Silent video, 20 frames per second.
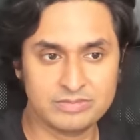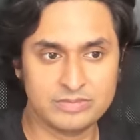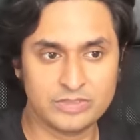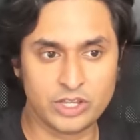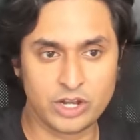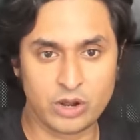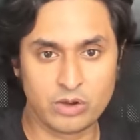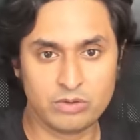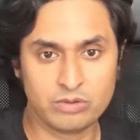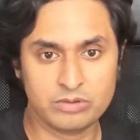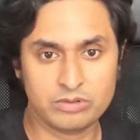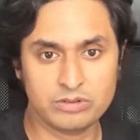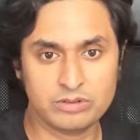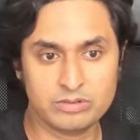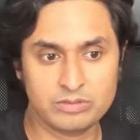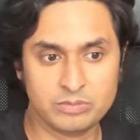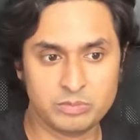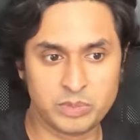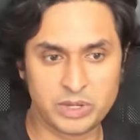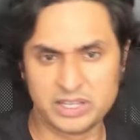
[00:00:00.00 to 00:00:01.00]
you know?
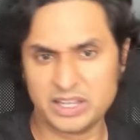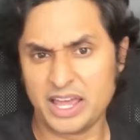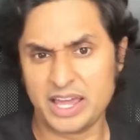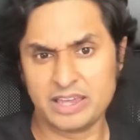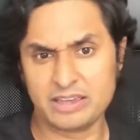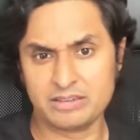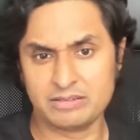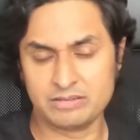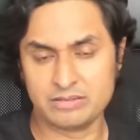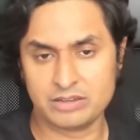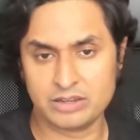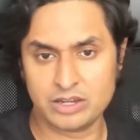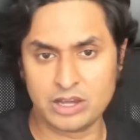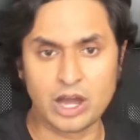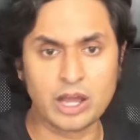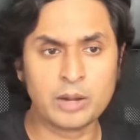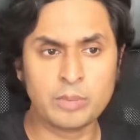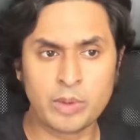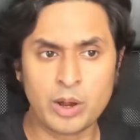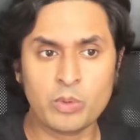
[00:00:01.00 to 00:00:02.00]
But like
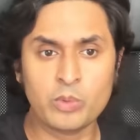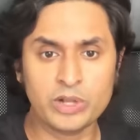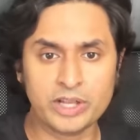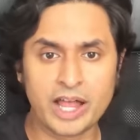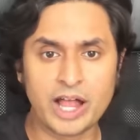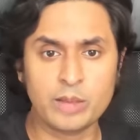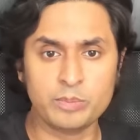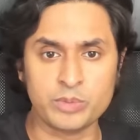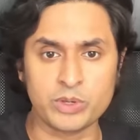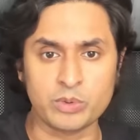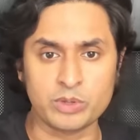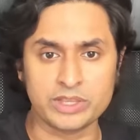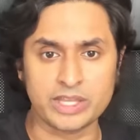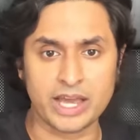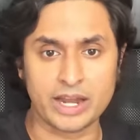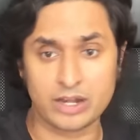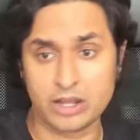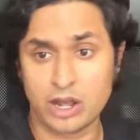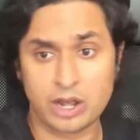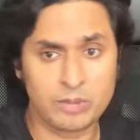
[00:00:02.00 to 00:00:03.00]
Garima will help you with
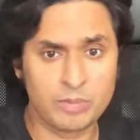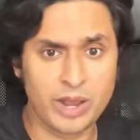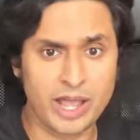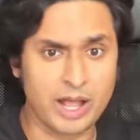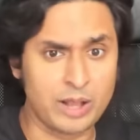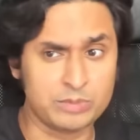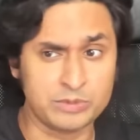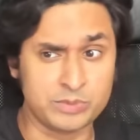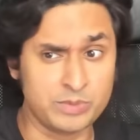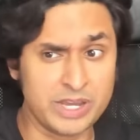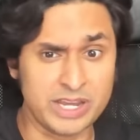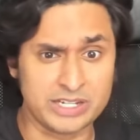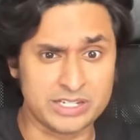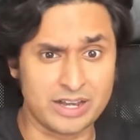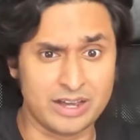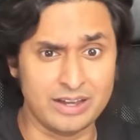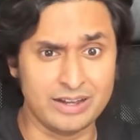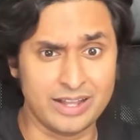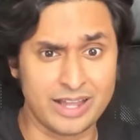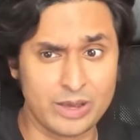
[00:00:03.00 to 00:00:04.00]
that. Garima helped me a
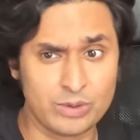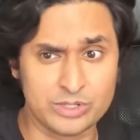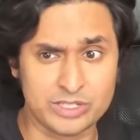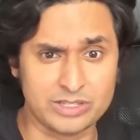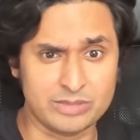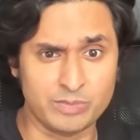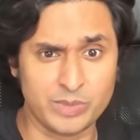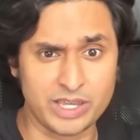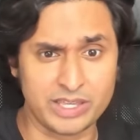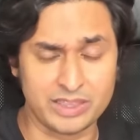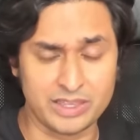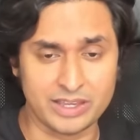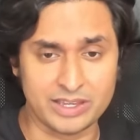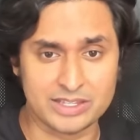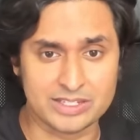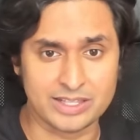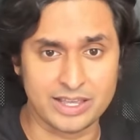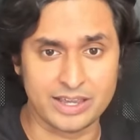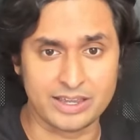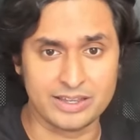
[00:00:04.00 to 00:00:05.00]
ton. That was the big thing.
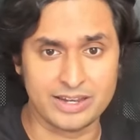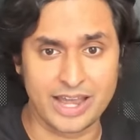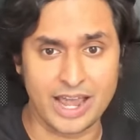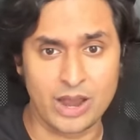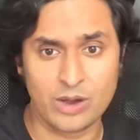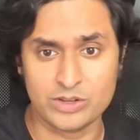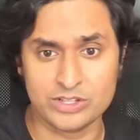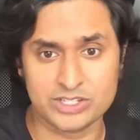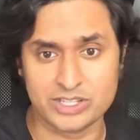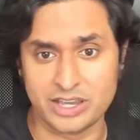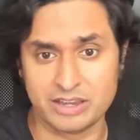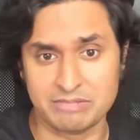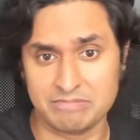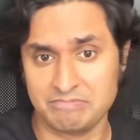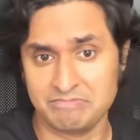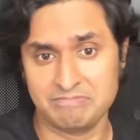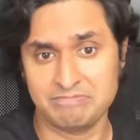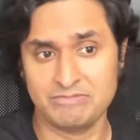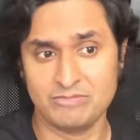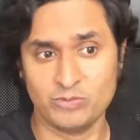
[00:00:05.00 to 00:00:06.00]
Is like now it's like
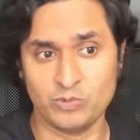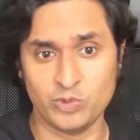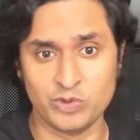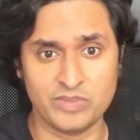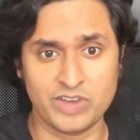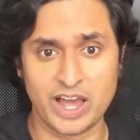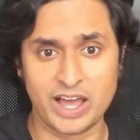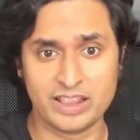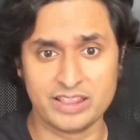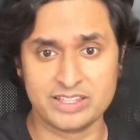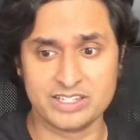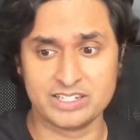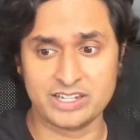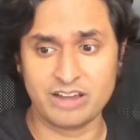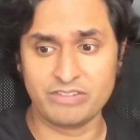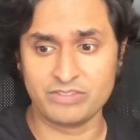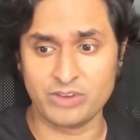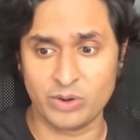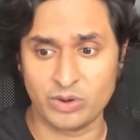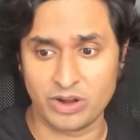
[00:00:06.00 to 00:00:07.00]
we've got
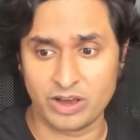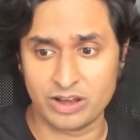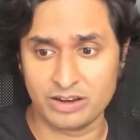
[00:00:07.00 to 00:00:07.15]
stuff going